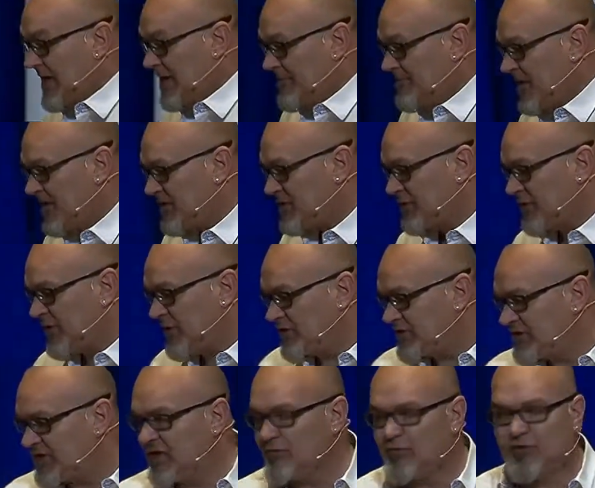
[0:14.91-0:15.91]
mentoring, I'll
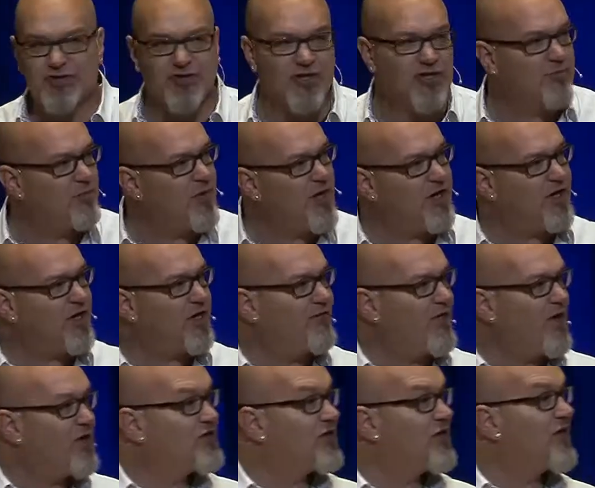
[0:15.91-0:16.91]
say, what's your competitive
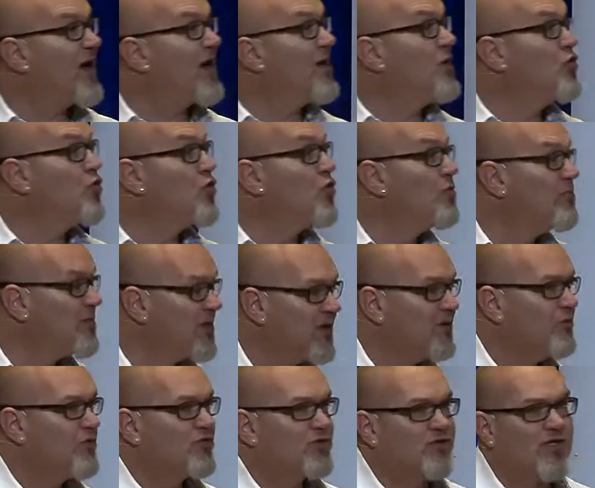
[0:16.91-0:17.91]
edge? And they normally
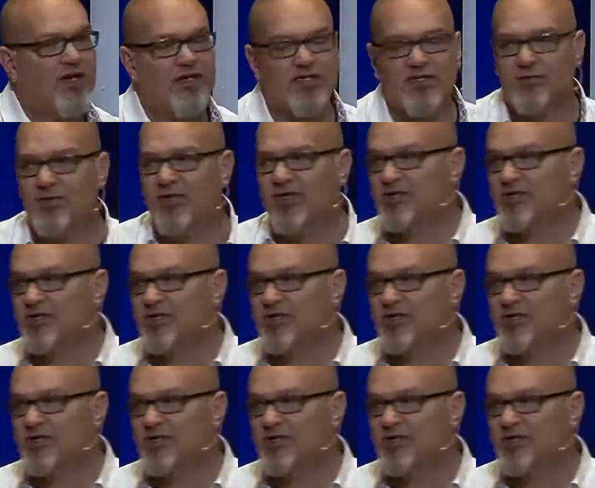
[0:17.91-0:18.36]
will say to me, it's